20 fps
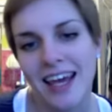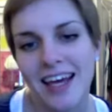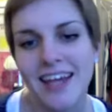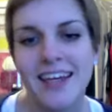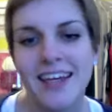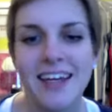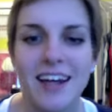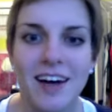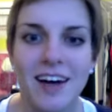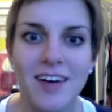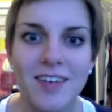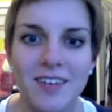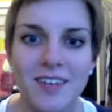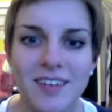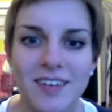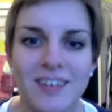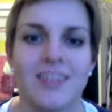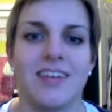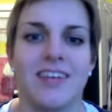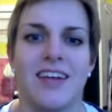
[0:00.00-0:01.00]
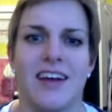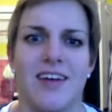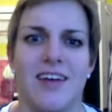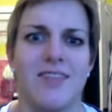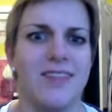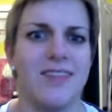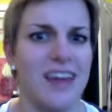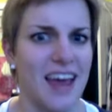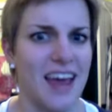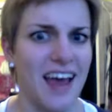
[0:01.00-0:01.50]
you know you know
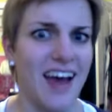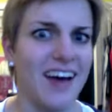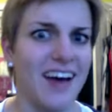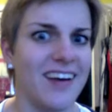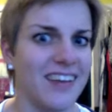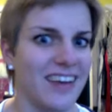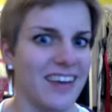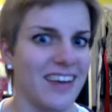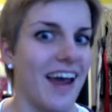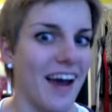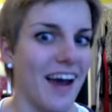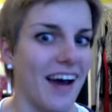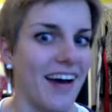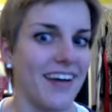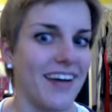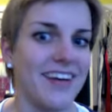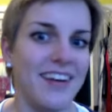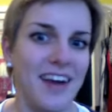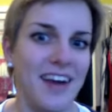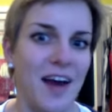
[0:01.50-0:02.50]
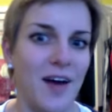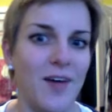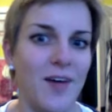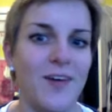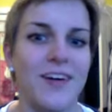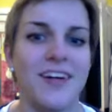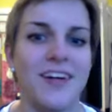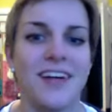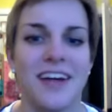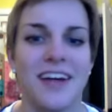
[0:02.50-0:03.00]
yeah yeah you know
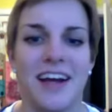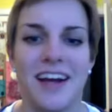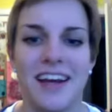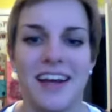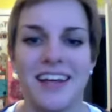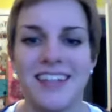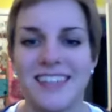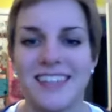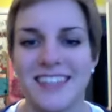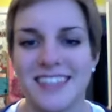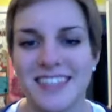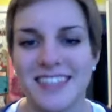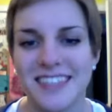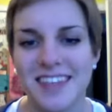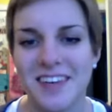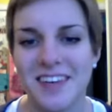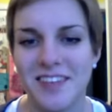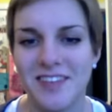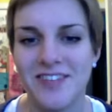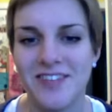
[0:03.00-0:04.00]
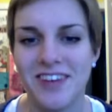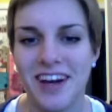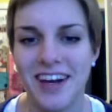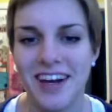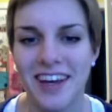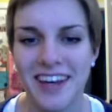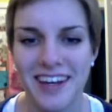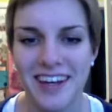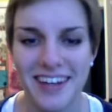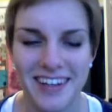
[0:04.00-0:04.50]
and it's just so funny